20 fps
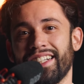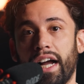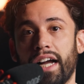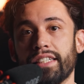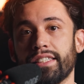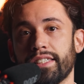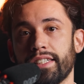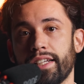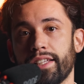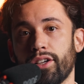
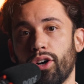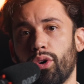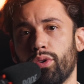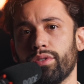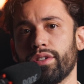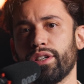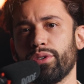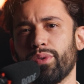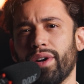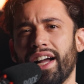I'd say the
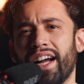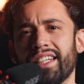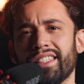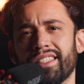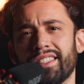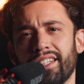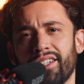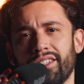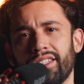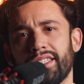only way I'd
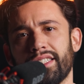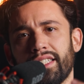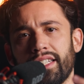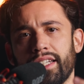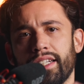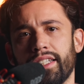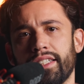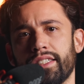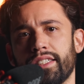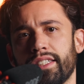sell this
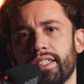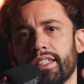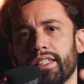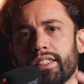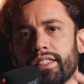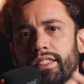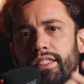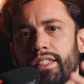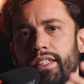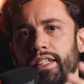lens
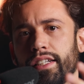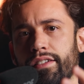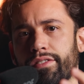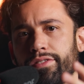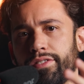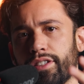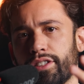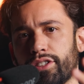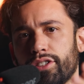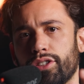is if
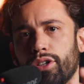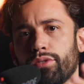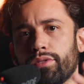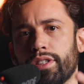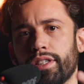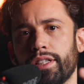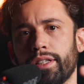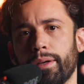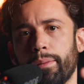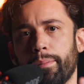
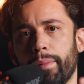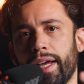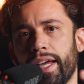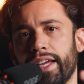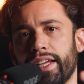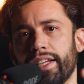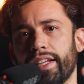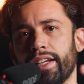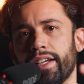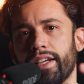Sony
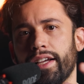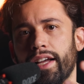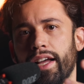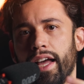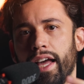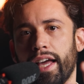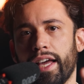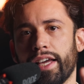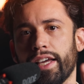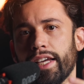made
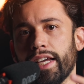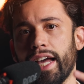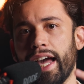a